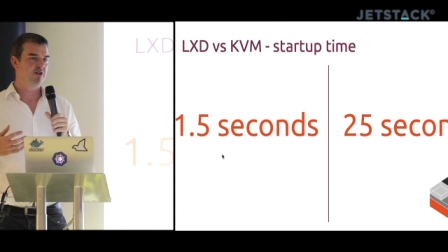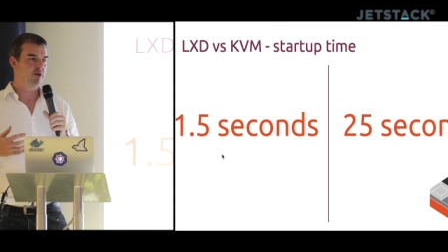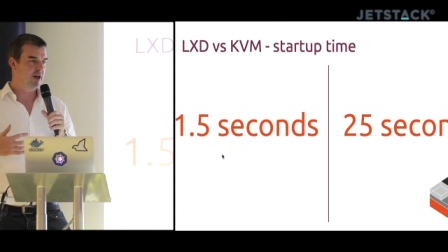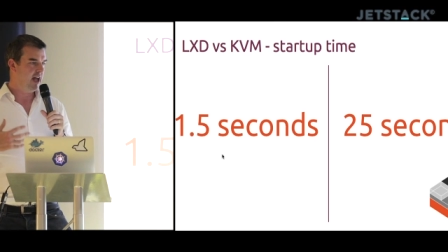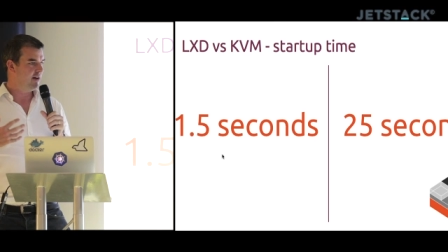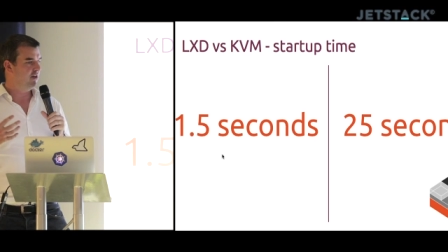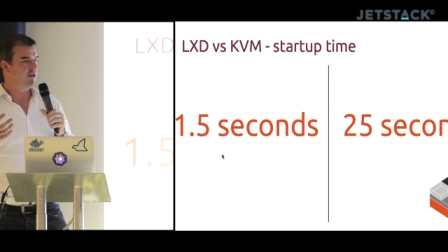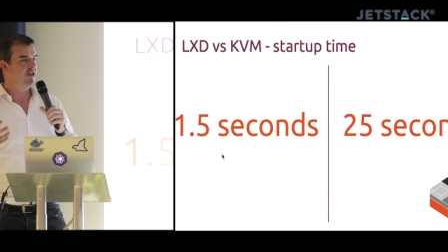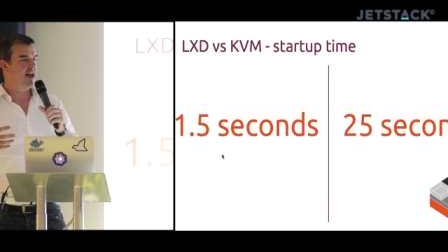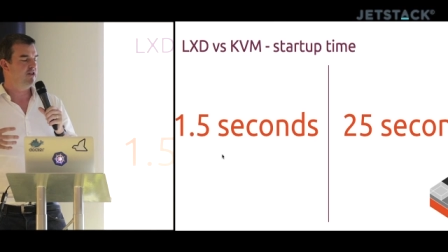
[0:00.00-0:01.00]
You know, again,
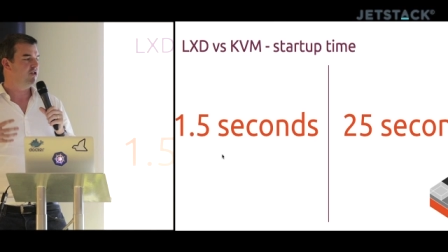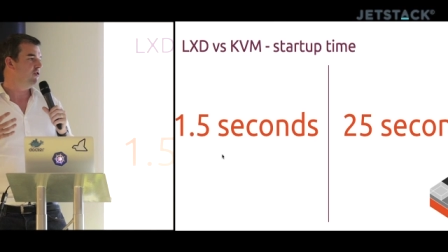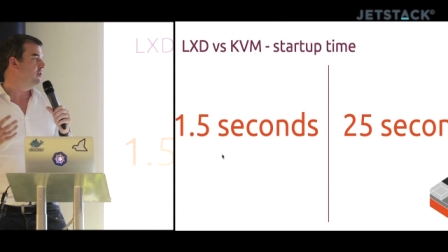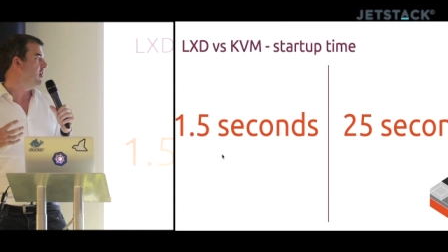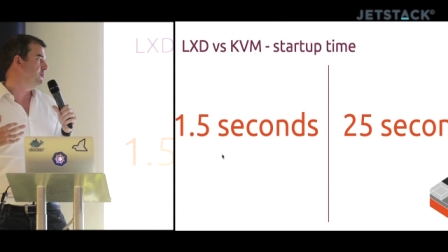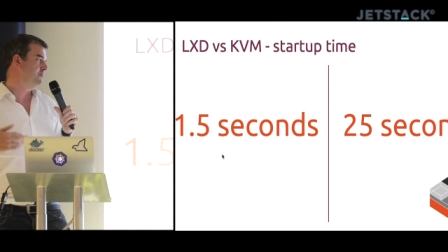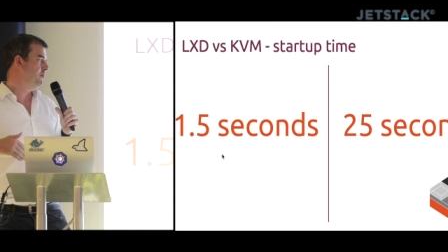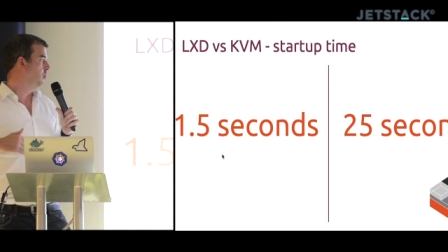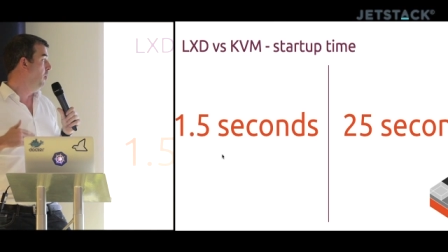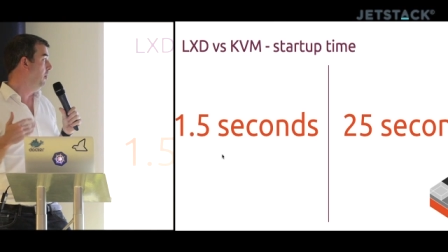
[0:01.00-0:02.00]
containers, as you know,
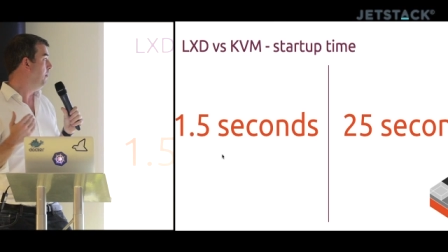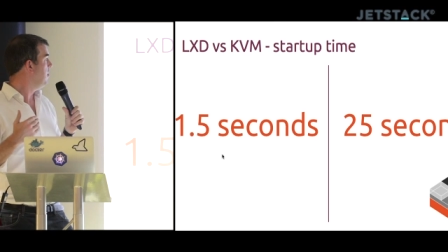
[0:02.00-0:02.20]
will